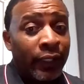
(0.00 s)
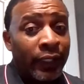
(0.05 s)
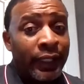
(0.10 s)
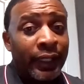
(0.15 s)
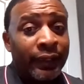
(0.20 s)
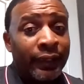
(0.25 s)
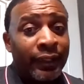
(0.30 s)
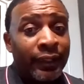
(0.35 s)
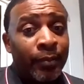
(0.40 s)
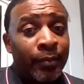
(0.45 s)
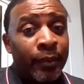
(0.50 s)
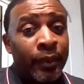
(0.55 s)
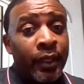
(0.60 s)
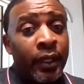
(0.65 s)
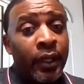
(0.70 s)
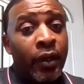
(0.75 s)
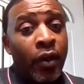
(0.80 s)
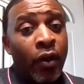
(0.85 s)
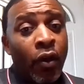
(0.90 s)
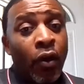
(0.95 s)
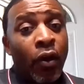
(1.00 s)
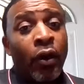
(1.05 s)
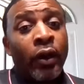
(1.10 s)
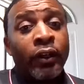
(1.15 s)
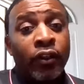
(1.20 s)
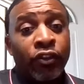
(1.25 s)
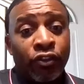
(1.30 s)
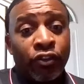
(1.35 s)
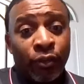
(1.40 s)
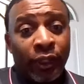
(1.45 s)
longer to get them
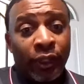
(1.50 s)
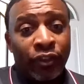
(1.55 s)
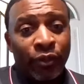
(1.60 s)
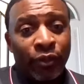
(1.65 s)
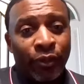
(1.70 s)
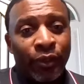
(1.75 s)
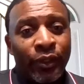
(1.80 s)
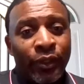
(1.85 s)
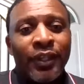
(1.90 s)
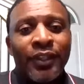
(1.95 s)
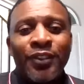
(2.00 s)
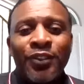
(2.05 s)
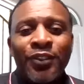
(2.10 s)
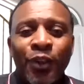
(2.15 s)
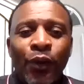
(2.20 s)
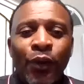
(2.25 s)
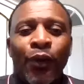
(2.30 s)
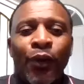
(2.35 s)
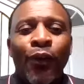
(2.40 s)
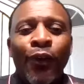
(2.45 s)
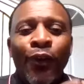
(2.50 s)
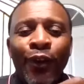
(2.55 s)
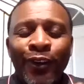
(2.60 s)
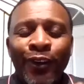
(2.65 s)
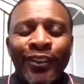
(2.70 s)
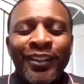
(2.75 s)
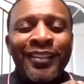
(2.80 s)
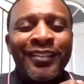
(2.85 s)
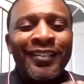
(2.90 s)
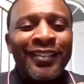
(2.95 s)
on the stretcher. So
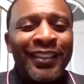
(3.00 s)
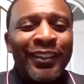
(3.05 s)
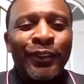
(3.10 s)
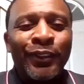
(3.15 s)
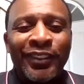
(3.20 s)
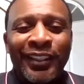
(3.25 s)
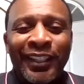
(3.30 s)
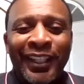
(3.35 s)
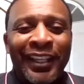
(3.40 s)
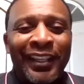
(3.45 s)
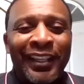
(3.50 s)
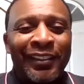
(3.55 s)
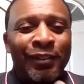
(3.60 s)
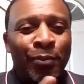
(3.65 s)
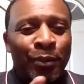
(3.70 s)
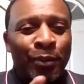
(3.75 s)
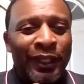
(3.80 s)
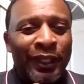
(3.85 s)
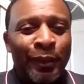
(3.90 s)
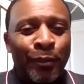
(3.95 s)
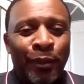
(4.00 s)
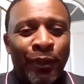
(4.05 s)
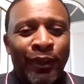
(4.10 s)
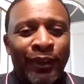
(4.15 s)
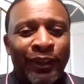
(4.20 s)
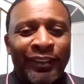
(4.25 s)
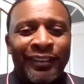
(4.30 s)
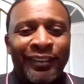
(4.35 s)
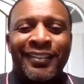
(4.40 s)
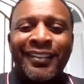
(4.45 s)
all these little things play a
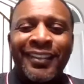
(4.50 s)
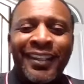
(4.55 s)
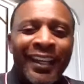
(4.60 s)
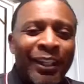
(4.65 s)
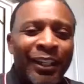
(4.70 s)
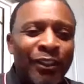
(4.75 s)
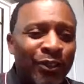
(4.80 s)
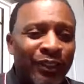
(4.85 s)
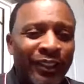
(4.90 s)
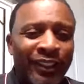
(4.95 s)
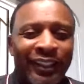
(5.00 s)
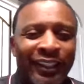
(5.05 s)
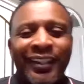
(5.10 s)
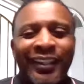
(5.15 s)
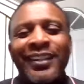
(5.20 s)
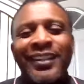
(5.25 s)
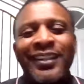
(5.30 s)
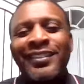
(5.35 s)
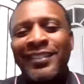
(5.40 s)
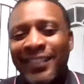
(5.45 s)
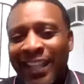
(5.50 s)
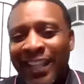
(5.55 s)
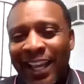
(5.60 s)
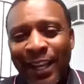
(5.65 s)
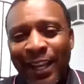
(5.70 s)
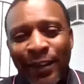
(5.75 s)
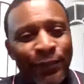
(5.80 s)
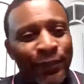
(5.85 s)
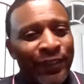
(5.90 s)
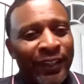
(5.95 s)
part in scheduling,
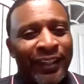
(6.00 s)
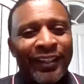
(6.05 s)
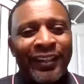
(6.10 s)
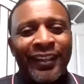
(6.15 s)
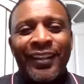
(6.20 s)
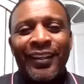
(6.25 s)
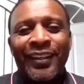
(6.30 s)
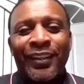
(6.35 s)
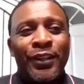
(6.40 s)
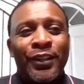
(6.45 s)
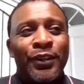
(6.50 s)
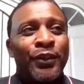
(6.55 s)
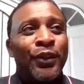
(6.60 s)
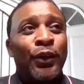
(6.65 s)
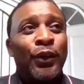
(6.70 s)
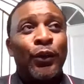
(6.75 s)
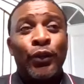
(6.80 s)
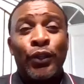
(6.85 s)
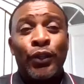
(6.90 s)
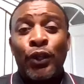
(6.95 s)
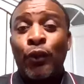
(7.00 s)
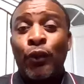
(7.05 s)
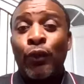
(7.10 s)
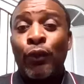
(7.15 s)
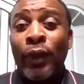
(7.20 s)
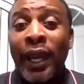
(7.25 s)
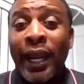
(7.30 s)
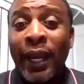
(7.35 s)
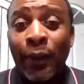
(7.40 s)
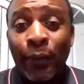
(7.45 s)
staffing, you know,
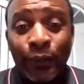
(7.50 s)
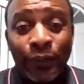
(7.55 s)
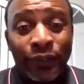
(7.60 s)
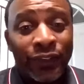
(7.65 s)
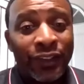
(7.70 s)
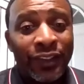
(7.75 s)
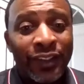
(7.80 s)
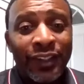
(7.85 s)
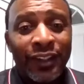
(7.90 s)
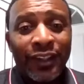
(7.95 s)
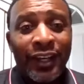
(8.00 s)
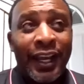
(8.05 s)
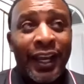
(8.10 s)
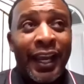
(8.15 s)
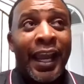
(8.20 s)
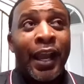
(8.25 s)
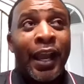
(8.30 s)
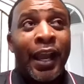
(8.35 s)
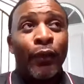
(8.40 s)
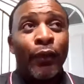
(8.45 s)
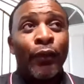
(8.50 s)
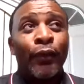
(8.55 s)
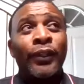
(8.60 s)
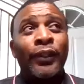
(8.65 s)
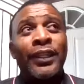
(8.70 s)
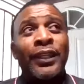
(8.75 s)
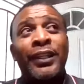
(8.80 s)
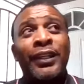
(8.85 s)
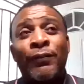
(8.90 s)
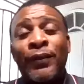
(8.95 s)
your routes. How
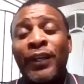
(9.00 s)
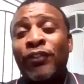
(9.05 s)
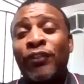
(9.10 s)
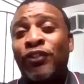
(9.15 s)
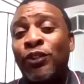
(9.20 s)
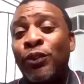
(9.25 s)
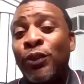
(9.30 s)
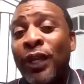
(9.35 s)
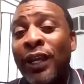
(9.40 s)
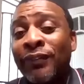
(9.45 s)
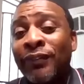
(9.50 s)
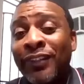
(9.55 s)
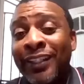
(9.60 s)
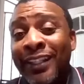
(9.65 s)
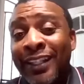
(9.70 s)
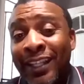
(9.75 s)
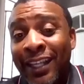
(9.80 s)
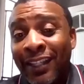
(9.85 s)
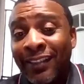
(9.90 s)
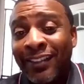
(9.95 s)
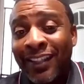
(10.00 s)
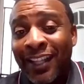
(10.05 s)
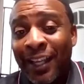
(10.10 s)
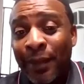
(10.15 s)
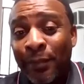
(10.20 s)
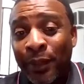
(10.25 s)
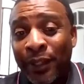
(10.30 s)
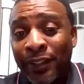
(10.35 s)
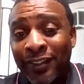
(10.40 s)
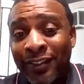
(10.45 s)
early in advance do you have to get
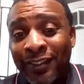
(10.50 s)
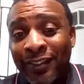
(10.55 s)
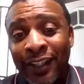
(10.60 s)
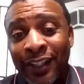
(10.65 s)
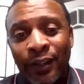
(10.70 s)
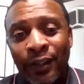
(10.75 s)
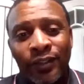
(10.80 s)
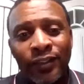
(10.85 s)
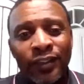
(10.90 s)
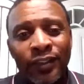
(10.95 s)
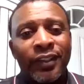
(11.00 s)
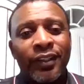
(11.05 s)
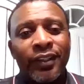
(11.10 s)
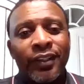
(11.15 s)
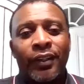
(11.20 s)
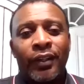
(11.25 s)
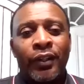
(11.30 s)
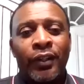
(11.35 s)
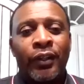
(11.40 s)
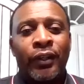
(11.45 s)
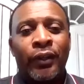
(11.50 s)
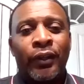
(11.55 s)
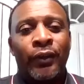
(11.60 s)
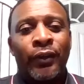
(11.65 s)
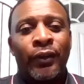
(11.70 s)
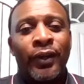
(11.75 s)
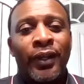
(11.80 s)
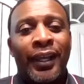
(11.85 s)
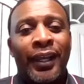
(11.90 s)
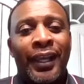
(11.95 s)
to that patient's house, you
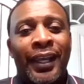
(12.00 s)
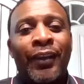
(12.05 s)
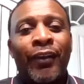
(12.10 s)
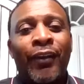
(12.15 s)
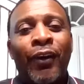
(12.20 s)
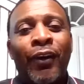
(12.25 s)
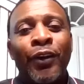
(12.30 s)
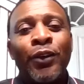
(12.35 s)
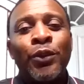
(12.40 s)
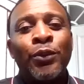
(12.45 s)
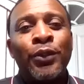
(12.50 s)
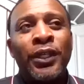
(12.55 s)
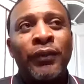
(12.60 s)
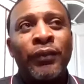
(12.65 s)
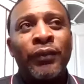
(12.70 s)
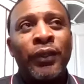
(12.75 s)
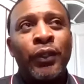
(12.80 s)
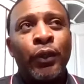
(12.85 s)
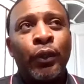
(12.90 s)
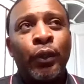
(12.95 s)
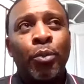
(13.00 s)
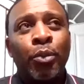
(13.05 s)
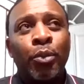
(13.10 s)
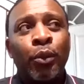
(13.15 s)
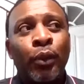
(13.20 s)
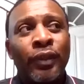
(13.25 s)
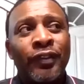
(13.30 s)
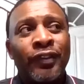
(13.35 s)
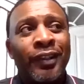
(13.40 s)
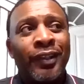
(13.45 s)
know? And are you giving your
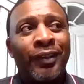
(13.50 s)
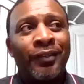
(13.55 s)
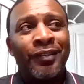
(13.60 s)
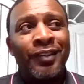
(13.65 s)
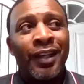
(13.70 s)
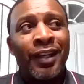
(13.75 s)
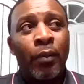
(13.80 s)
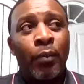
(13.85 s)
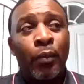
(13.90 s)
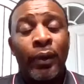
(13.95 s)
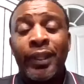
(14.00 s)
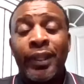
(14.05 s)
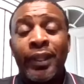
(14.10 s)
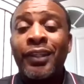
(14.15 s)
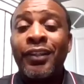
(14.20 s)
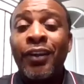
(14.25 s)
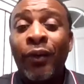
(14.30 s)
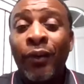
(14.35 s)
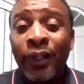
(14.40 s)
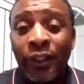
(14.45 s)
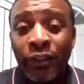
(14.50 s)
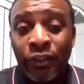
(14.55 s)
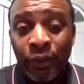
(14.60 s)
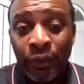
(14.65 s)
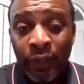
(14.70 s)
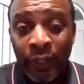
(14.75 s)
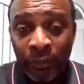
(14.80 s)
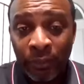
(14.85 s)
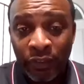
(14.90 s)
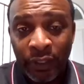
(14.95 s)
employees enough time where they don't
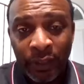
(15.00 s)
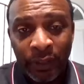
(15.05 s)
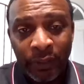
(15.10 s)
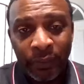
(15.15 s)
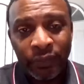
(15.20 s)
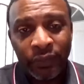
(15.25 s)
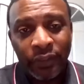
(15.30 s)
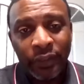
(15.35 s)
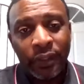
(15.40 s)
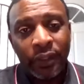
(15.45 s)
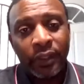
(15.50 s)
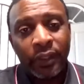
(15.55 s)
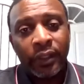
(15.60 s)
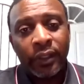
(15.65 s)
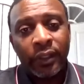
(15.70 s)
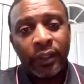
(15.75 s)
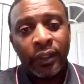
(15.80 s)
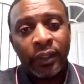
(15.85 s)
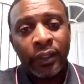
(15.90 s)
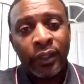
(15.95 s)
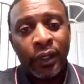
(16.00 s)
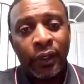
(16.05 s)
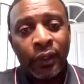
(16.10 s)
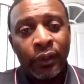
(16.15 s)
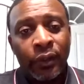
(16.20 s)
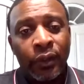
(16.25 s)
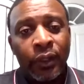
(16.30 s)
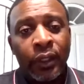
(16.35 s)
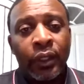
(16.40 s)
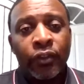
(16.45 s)
injure themselves, you
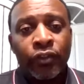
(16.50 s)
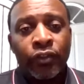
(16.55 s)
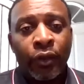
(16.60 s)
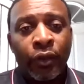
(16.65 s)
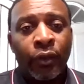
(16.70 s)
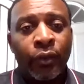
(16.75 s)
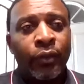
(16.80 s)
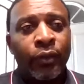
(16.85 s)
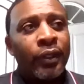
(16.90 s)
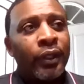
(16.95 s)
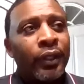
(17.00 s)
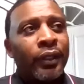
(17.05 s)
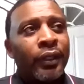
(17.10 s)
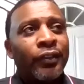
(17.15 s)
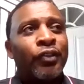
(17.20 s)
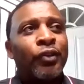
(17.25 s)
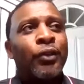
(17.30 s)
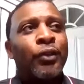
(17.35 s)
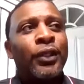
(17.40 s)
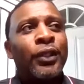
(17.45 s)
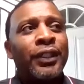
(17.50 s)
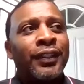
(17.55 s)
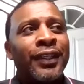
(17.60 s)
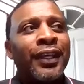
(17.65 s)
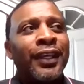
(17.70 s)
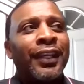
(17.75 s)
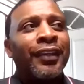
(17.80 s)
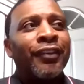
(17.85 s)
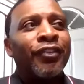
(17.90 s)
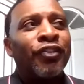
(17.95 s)
know? So do you
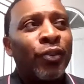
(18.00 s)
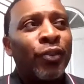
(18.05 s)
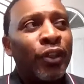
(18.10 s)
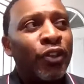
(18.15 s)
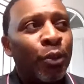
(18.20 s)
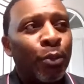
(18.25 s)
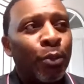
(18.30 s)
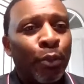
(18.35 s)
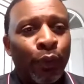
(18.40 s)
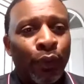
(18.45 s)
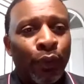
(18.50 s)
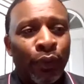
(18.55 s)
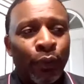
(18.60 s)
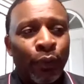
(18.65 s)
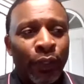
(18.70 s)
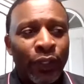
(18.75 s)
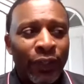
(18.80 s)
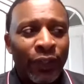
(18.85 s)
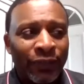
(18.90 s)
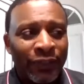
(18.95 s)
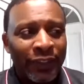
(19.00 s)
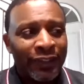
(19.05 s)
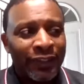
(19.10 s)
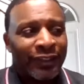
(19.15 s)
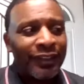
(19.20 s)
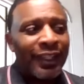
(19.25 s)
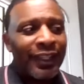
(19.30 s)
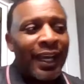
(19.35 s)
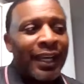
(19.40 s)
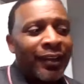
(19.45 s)
need to get a stretcher board where you have
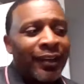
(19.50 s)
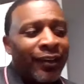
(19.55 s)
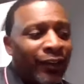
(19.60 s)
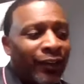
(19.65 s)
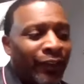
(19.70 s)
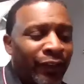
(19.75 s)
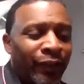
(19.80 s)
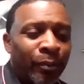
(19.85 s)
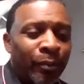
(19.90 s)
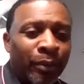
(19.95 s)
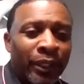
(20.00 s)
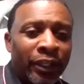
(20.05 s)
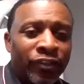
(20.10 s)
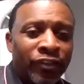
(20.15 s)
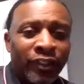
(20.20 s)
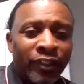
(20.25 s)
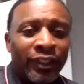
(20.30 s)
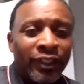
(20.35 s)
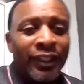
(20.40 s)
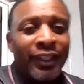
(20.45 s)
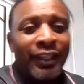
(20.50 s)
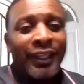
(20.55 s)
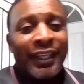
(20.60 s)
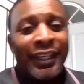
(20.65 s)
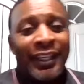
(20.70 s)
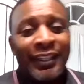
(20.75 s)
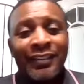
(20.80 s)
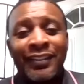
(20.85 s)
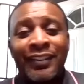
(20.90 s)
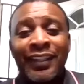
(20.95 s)
to slide it under the patient
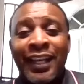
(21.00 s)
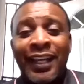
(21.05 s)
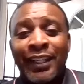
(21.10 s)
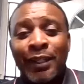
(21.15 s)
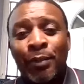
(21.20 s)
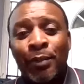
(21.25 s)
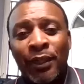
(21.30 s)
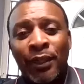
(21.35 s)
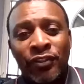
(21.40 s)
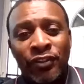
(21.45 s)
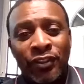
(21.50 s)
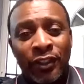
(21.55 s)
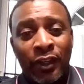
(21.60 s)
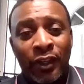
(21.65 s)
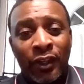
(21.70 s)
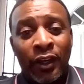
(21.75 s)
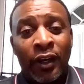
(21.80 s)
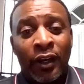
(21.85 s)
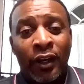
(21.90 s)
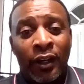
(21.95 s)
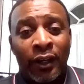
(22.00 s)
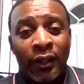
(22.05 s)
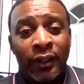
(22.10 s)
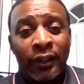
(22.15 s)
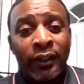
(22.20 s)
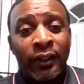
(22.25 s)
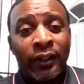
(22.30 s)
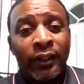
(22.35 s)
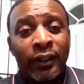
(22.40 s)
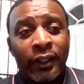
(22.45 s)
and slide the patient
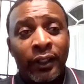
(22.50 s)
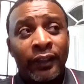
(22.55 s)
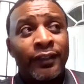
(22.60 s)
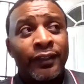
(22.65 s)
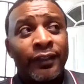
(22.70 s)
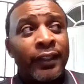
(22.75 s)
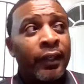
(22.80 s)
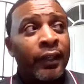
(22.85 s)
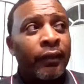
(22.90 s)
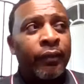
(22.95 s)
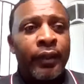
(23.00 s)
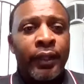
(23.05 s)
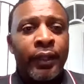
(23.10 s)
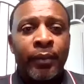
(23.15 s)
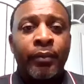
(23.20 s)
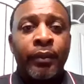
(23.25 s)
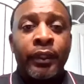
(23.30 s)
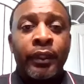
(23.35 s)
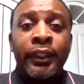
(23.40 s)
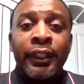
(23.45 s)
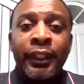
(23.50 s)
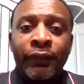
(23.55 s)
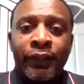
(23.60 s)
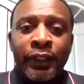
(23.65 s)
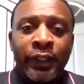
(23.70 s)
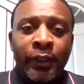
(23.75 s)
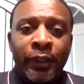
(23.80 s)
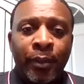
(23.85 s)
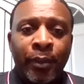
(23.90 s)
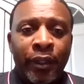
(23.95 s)
on instead of them
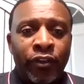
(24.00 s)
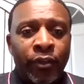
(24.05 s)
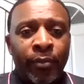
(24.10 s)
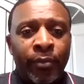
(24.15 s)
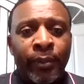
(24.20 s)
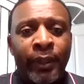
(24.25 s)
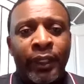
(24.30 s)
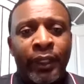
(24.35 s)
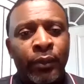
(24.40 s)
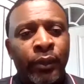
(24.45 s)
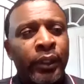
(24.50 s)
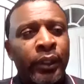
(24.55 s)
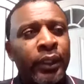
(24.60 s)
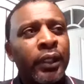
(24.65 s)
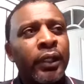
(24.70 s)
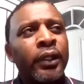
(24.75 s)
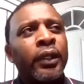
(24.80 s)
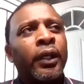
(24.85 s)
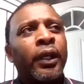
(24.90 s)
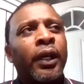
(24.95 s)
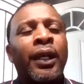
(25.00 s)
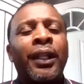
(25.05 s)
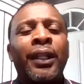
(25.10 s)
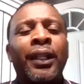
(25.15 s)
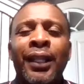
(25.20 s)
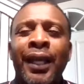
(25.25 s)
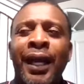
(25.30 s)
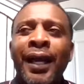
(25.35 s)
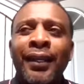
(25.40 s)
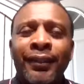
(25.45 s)
lifting the patient manually?
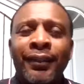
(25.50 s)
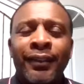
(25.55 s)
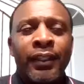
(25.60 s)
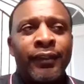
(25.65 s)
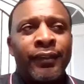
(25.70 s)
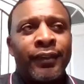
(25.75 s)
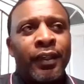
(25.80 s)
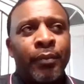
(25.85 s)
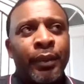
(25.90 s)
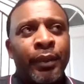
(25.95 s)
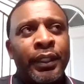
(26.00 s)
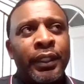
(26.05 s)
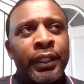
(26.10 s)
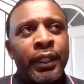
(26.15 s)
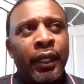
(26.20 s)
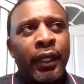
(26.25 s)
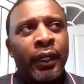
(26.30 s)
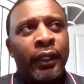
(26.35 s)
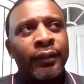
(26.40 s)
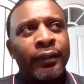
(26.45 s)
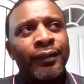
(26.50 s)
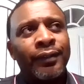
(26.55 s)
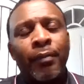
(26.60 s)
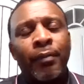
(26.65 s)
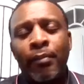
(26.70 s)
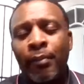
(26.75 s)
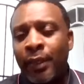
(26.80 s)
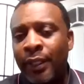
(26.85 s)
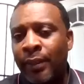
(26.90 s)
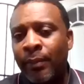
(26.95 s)
A lot of things can be done
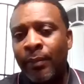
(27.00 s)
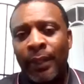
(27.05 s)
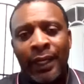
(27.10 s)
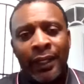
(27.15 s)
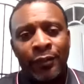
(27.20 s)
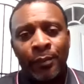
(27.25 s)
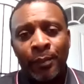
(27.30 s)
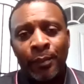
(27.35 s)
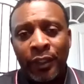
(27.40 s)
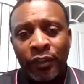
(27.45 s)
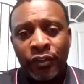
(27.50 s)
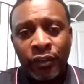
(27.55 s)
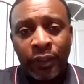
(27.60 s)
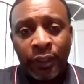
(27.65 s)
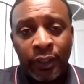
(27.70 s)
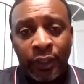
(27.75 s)
to minimize